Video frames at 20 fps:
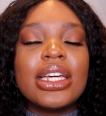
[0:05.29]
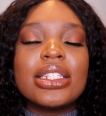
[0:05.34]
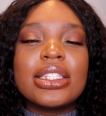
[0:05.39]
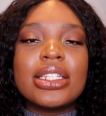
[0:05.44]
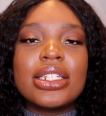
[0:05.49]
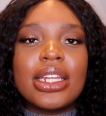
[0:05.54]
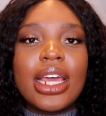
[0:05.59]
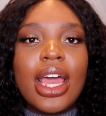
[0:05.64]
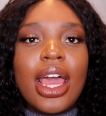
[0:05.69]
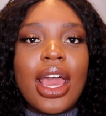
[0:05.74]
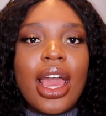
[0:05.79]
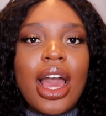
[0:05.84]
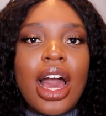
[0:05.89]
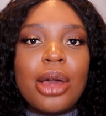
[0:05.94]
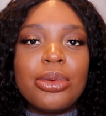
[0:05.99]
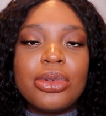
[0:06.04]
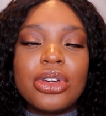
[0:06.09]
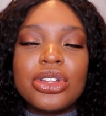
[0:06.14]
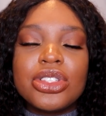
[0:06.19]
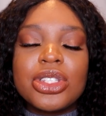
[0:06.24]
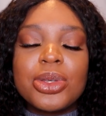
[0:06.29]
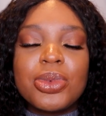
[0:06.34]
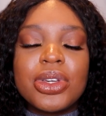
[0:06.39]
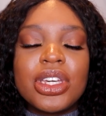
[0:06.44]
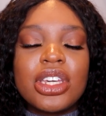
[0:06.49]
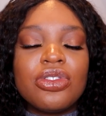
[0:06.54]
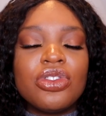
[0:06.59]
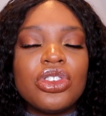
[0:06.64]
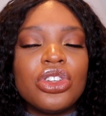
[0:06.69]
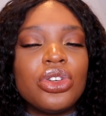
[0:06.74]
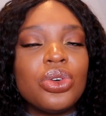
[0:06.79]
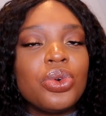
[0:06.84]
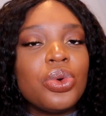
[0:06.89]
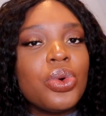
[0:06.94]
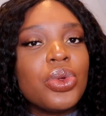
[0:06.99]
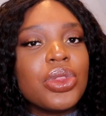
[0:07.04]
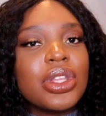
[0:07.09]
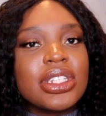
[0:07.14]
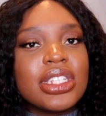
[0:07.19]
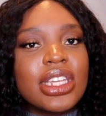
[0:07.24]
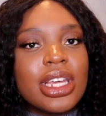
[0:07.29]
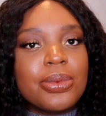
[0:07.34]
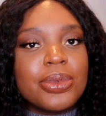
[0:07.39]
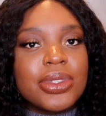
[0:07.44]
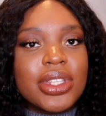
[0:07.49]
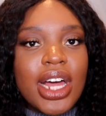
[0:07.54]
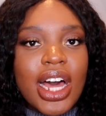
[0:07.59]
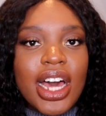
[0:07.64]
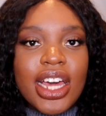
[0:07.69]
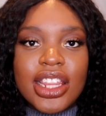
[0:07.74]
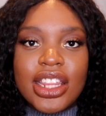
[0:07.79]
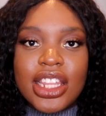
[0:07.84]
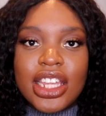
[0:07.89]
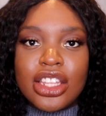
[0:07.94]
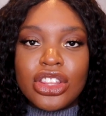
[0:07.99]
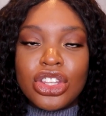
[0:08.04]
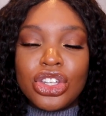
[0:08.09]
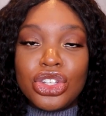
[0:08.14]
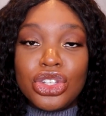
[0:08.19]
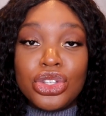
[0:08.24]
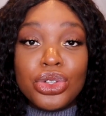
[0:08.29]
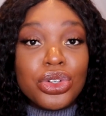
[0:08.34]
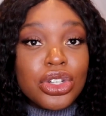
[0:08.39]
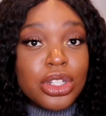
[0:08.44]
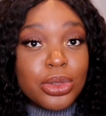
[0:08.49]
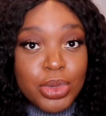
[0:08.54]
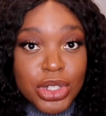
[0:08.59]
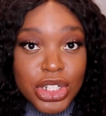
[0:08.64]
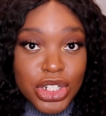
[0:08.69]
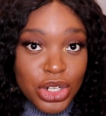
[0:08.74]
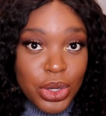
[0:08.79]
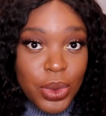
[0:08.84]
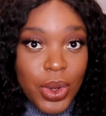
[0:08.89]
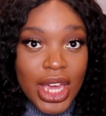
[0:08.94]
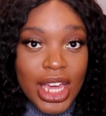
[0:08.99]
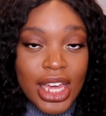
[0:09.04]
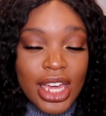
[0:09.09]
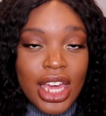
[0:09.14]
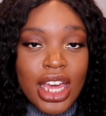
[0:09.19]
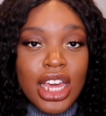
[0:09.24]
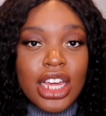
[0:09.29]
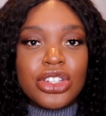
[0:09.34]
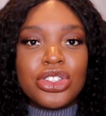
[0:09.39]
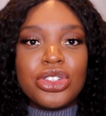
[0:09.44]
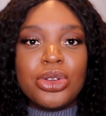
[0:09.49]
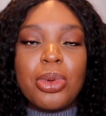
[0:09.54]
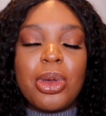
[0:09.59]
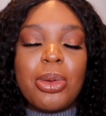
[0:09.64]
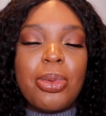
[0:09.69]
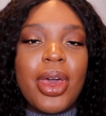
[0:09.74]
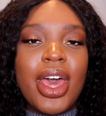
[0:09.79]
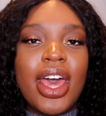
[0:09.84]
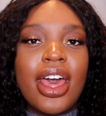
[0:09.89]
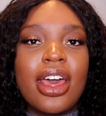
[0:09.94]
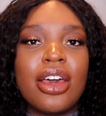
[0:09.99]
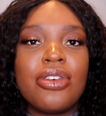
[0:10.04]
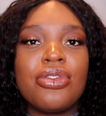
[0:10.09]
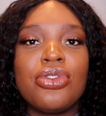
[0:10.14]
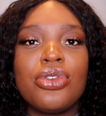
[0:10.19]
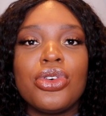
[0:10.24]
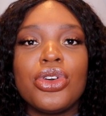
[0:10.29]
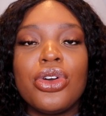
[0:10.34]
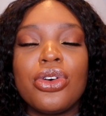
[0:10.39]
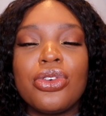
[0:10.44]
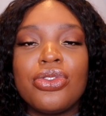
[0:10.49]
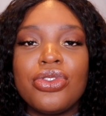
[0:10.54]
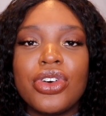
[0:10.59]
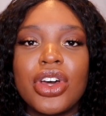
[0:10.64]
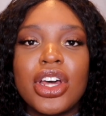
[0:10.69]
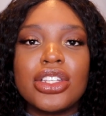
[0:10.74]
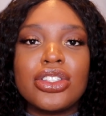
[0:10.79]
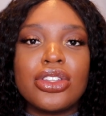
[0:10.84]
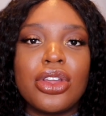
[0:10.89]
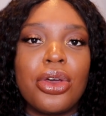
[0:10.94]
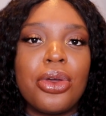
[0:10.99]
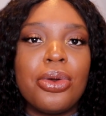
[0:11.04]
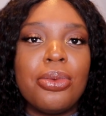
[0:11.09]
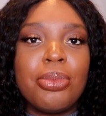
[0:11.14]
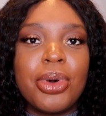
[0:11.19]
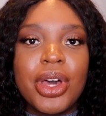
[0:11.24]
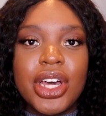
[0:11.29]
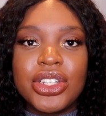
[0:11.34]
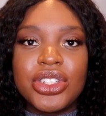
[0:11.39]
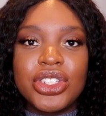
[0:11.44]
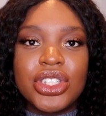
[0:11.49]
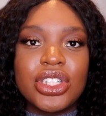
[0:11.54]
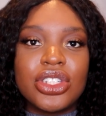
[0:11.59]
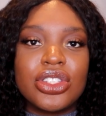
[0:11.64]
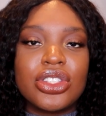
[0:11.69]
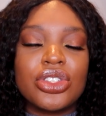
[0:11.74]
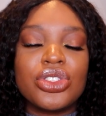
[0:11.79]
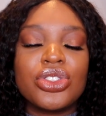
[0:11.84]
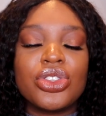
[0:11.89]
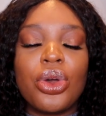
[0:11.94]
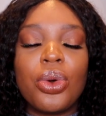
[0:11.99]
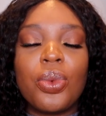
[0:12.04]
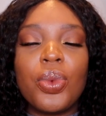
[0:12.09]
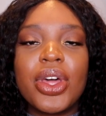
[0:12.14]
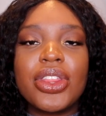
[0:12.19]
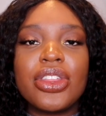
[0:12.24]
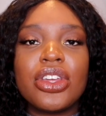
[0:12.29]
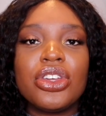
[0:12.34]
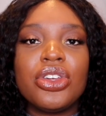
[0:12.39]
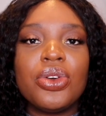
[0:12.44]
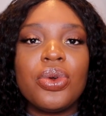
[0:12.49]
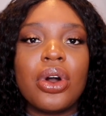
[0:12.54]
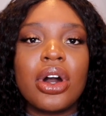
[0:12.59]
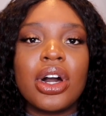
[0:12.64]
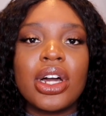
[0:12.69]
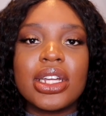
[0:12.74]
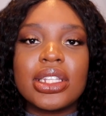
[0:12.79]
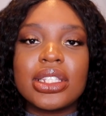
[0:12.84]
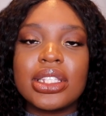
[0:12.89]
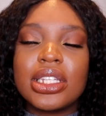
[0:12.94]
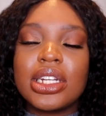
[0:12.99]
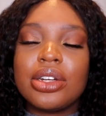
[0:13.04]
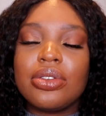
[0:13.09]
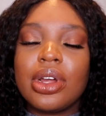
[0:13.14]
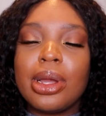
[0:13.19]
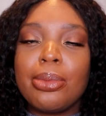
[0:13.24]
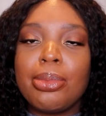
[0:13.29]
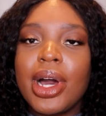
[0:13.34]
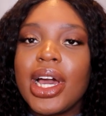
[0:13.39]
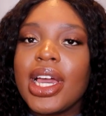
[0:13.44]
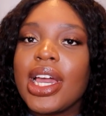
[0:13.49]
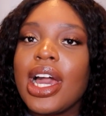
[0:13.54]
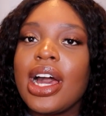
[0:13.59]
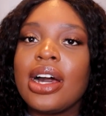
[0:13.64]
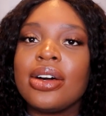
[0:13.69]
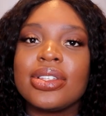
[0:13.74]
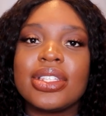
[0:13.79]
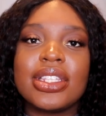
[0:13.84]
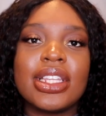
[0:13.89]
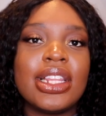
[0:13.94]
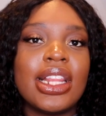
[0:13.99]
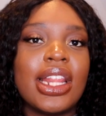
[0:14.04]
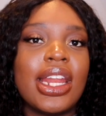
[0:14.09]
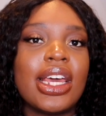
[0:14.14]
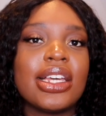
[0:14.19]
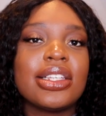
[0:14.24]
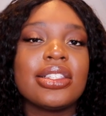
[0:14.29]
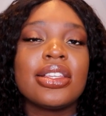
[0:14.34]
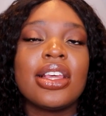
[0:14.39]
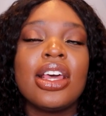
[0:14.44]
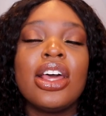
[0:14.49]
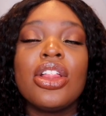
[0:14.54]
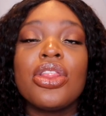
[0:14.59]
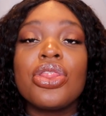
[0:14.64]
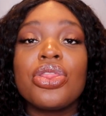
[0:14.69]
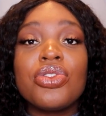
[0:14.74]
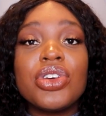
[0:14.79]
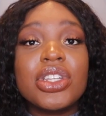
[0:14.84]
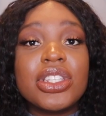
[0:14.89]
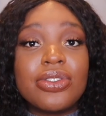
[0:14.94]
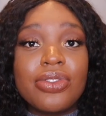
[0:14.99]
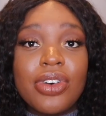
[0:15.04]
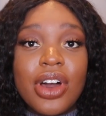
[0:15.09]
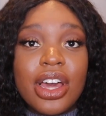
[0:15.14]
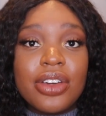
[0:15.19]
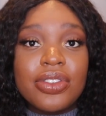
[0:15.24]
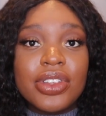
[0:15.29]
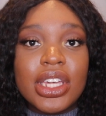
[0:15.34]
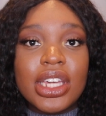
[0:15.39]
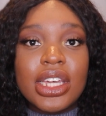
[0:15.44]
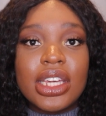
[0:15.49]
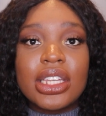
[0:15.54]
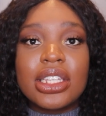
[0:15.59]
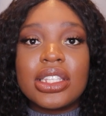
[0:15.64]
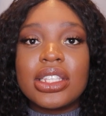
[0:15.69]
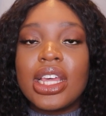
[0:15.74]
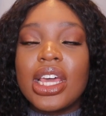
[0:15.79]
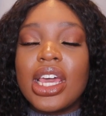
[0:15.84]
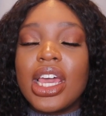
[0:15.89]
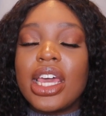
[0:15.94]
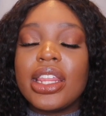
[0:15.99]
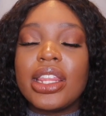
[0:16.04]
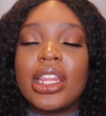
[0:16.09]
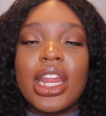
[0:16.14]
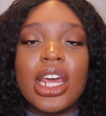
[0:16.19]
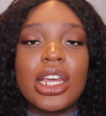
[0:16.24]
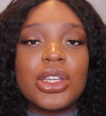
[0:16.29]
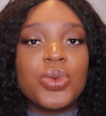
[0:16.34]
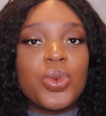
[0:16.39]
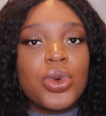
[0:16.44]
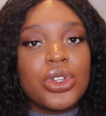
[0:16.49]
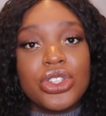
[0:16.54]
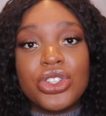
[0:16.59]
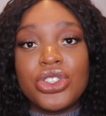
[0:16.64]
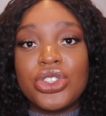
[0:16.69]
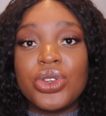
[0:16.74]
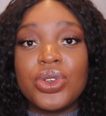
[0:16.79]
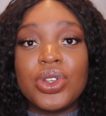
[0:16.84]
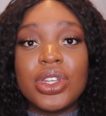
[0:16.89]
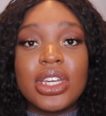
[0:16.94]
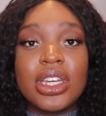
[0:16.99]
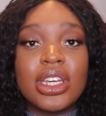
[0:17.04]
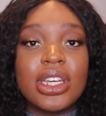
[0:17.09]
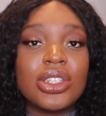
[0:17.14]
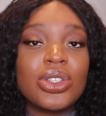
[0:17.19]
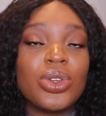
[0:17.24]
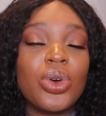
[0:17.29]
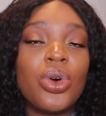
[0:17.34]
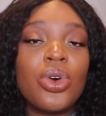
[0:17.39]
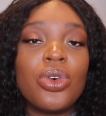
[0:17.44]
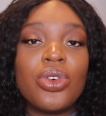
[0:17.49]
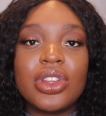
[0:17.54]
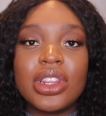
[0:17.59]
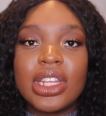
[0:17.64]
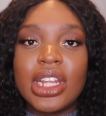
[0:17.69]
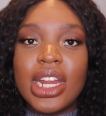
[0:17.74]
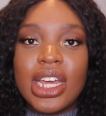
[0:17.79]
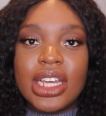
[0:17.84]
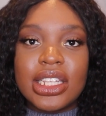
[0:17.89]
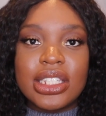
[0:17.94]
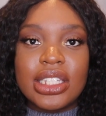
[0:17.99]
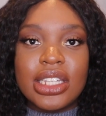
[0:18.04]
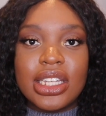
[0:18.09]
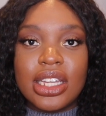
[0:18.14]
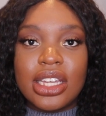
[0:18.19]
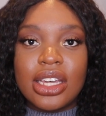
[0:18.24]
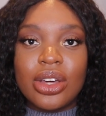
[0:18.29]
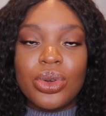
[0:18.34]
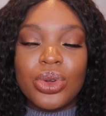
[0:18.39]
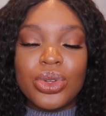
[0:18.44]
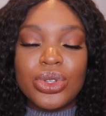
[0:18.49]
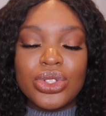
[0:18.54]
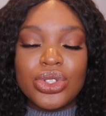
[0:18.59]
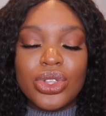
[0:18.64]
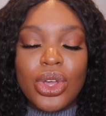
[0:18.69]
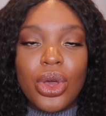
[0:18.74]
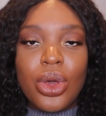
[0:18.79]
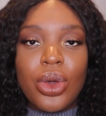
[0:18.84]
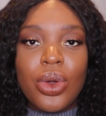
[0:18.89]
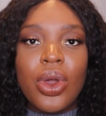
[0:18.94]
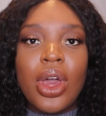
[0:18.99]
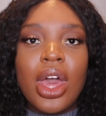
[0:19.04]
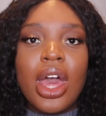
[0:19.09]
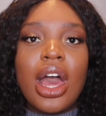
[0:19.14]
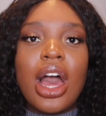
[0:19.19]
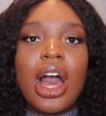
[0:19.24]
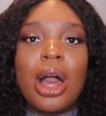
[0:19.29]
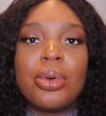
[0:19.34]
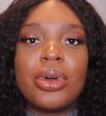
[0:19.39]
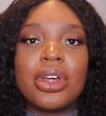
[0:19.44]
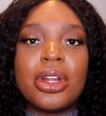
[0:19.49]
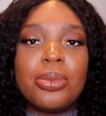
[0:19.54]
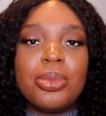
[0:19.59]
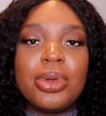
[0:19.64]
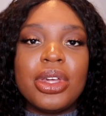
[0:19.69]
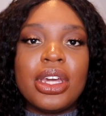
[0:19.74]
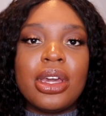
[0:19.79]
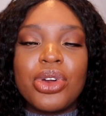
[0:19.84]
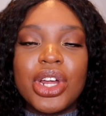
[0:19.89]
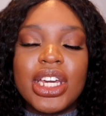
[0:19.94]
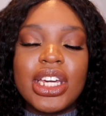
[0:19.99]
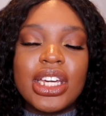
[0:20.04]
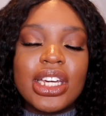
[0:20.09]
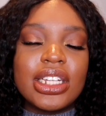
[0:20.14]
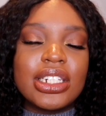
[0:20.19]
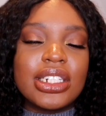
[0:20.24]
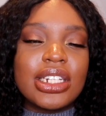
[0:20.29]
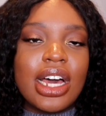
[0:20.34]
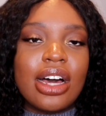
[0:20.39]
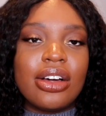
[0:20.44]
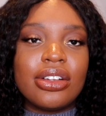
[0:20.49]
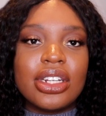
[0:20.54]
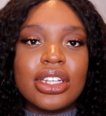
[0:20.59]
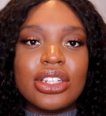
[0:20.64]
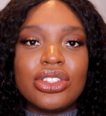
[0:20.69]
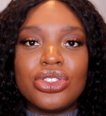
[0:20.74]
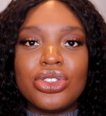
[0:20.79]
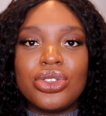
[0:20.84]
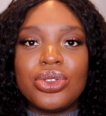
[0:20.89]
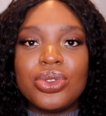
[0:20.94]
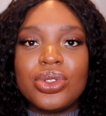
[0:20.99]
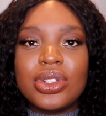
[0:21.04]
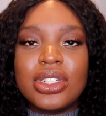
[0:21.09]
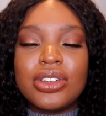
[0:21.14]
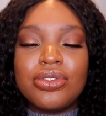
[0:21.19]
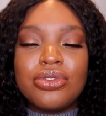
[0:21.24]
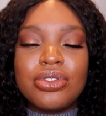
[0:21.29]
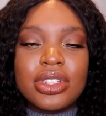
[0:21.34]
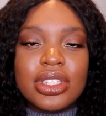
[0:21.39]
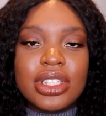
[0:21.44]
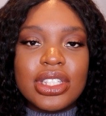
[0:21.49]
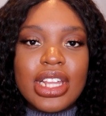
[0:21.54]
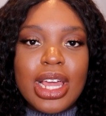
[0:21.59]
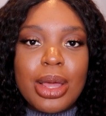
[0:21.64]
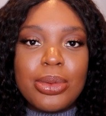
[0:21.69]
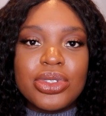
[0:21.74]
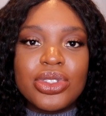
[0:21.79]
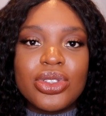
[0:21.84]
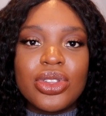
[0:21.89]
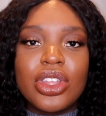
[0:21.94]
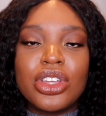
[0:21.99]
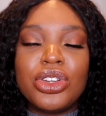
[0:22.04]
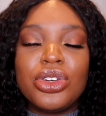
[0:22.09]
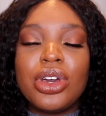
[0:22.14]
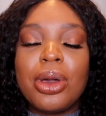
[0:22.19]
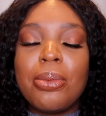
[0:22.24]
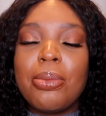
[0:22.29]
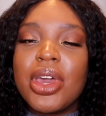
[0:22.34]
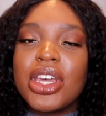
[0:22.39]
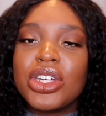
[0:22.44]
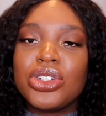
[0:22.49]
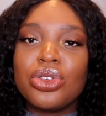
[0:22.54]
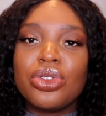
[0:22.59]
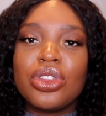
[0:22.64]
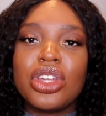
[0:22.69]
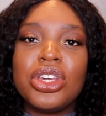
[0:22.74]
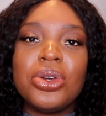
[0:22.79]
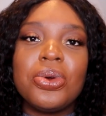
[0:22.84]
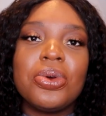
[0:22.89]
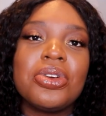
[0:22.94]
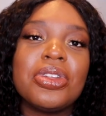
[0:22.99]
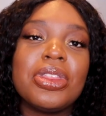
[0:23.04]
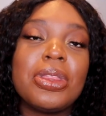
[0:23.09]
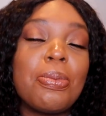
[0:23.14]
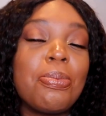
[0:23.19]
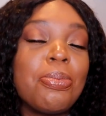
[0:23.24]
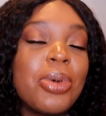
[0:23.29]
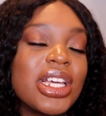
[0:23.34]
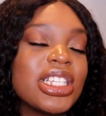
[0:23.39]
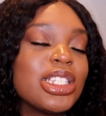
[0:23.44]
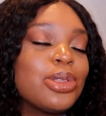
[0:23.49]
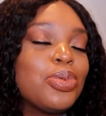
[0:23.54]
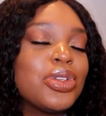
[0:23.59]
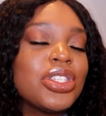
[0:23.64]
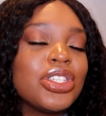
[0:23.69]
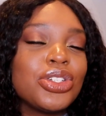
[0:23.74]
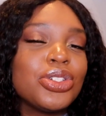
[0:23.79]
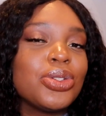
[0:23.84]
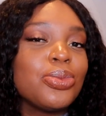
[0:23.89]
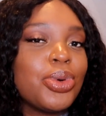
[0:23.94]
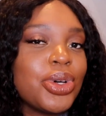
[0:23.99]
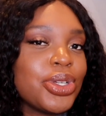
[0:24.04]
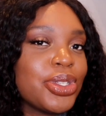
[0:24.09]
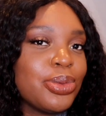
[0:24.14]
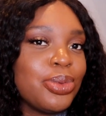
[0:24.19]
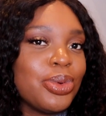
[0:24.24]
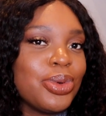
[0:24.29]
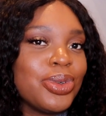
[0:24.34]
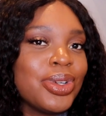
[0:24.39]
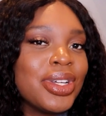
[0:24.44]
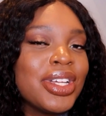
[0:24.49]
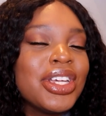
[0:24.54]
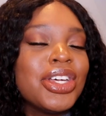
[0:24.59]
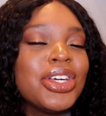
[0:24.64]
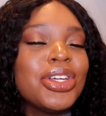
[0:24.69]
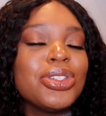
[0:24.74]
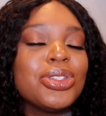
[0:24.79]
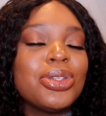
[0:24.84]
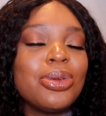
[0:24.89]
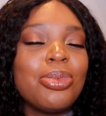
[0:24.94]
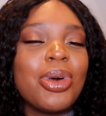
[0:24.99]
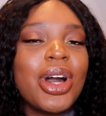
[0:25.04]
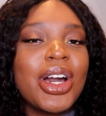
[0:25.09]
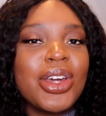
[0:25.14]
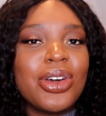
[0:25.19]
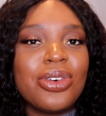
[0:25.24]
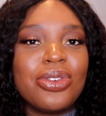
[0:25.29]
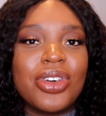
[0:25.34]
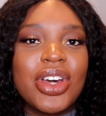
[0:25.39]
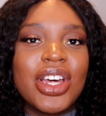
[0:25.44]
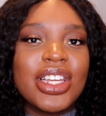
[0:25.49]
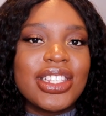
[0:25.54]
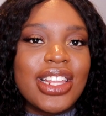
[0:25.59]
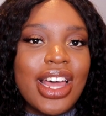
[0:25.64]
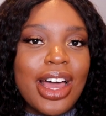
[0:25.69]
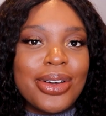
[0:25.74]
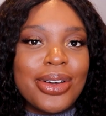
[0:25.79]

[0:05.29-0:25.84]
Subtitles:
Today I'm going to be giving you all the tips that I think that you could be doing to prepare for your first home purchase. So whether you are considering buying a house in the next 3 to 5 years, in the next 1 to 2 years, or in the next year or so, I'm going to be breaking it down into different steps so that you can make sure that you are in the best position possible to buy your first